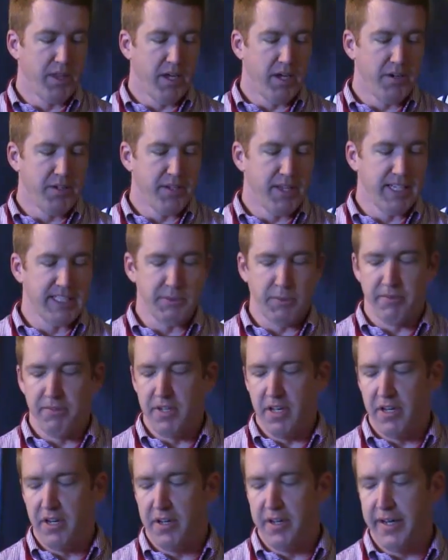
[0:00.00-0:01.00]
of the other things that we've
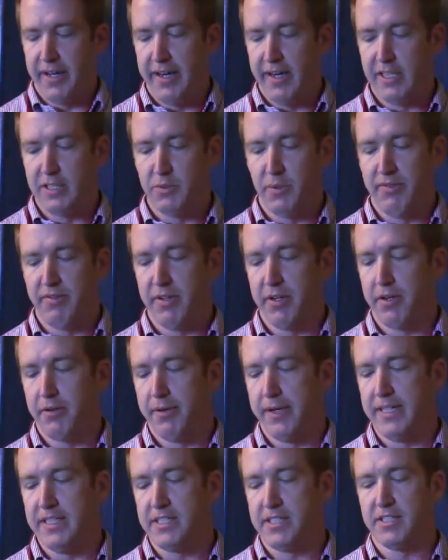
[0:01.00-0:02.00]
done on here is we've
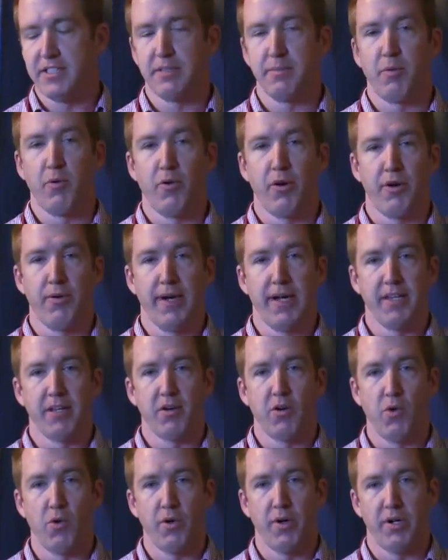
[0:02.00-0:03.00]
increased the support around the
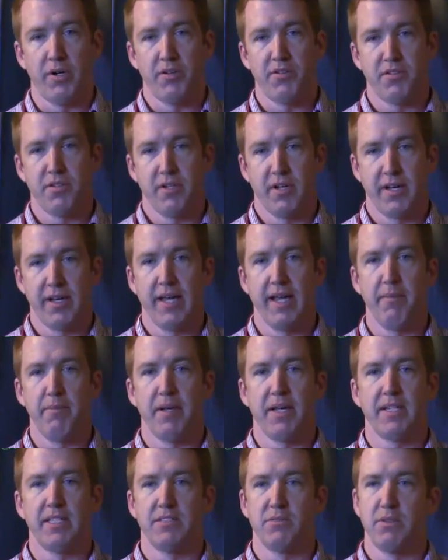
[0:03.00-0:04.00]
corners. Again,
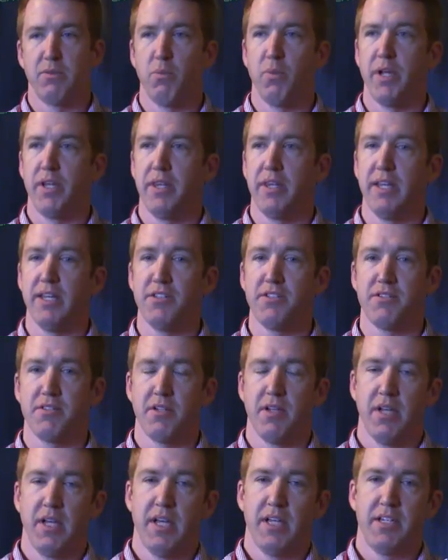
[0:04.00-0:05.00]
because when
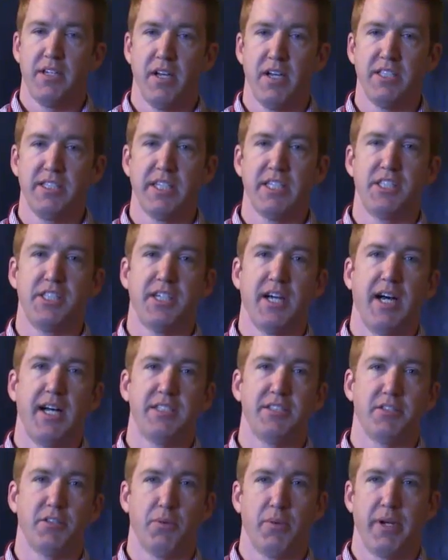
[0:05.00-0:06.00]
this does get
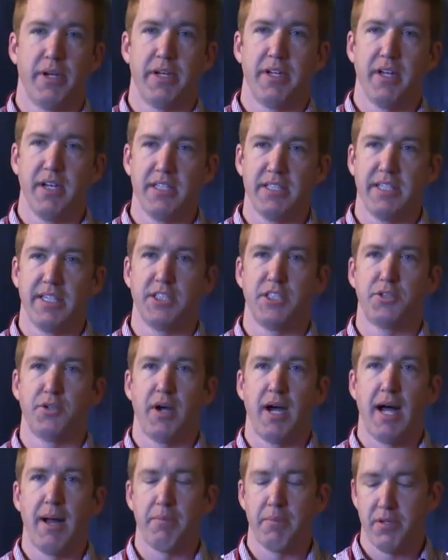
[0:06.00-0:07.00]
jostled, when it does get
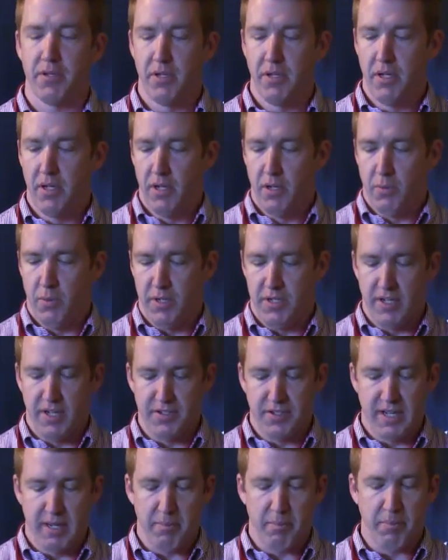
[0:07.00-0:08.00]
dropped, when it
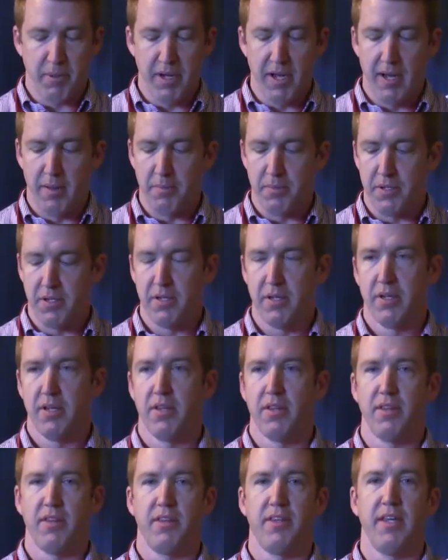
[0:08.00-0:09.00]
does get bumped,
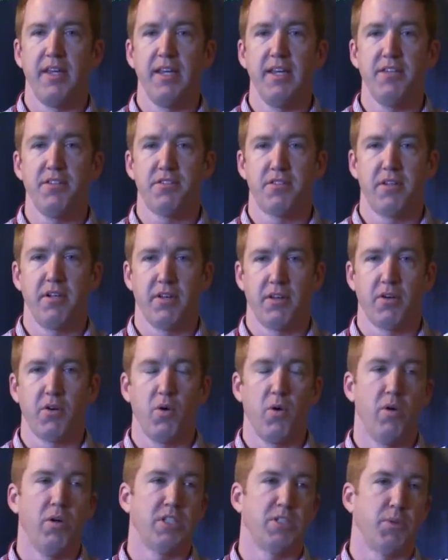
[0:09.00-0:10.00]
these, you know, the
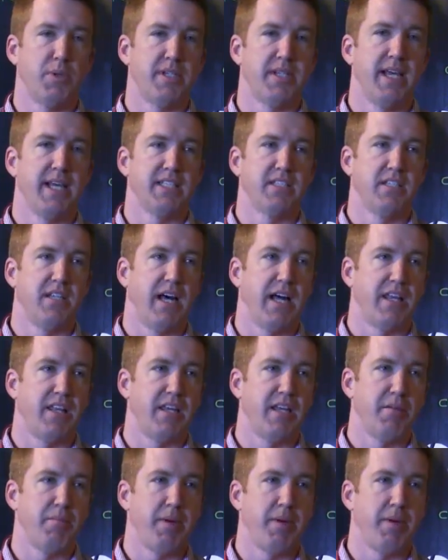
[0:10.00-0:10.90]
corners are what takes a lot of the